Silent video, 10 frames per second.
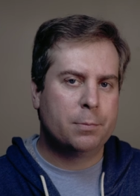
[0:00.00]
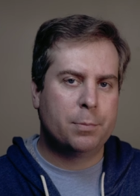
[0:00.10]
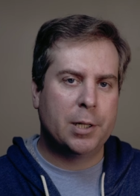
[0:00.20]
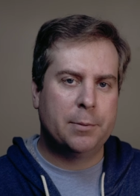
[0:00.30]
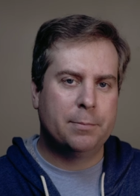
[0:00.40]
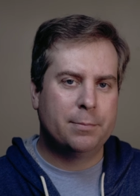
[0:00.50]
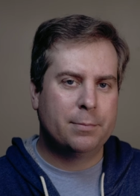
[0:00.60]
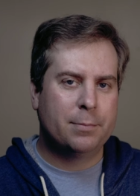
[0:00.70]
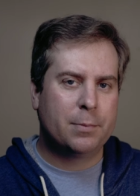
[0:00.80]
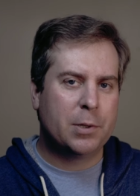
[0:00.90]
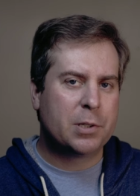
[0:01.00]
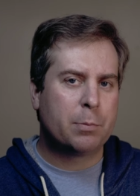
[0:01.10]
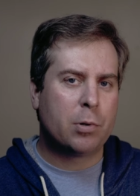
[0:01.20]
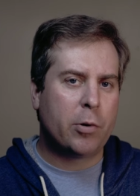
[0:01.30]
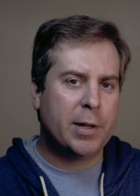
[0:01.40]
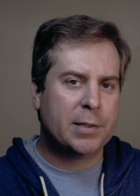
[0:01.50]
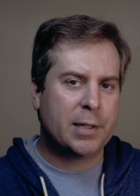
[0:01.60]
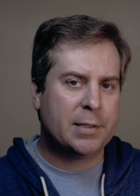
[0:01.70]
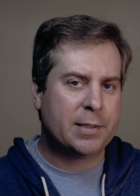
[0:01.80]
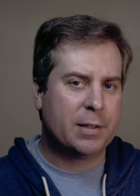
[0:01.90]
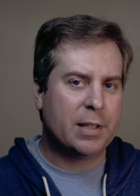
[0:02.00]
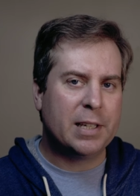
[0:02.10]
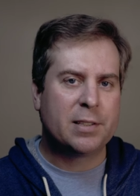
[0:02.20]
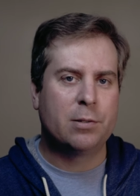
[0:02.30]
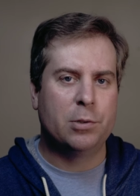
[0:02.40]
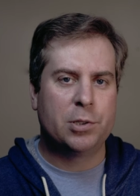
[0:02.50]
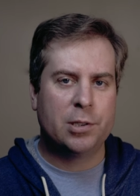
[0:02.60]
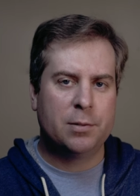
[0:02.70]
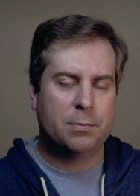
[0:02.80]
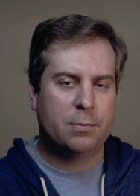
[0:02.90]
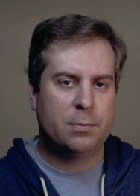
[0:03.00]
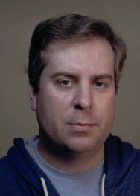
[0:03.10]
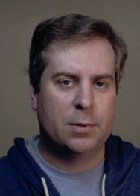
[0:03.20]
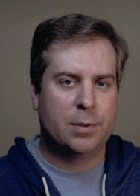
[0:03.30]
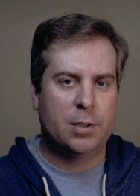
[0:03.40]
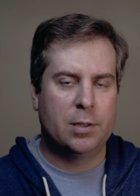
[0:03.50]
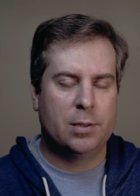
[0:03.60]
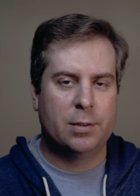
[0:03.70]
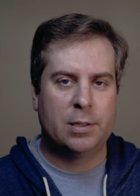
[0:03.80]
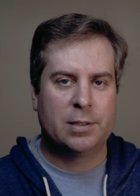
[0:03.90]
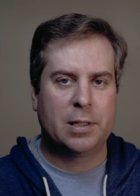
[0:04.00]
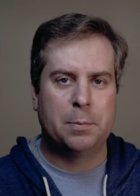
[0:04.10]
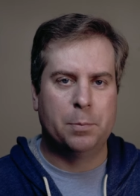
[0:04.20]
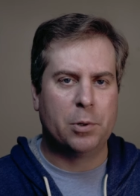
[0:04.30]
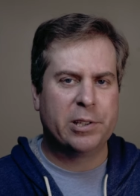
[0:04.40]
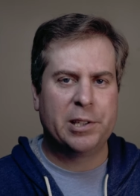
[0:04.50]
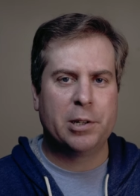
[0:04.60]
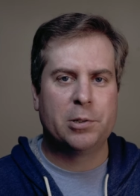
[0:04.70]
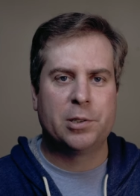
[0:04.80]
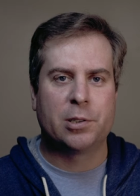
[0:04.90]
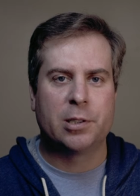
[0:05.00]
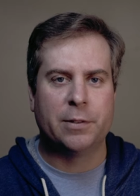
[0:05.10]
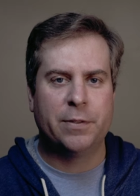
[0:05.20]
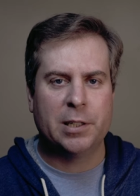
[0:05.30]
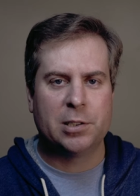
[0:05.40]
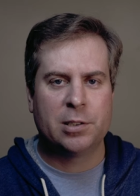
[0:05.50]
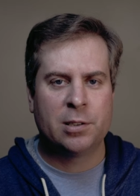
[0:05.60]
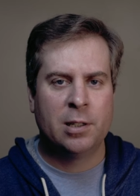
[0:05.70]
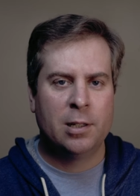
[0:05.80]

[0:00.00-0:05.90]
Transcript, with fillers: but using ProRes as the solution, it's like boiling the ocean to cook a fish.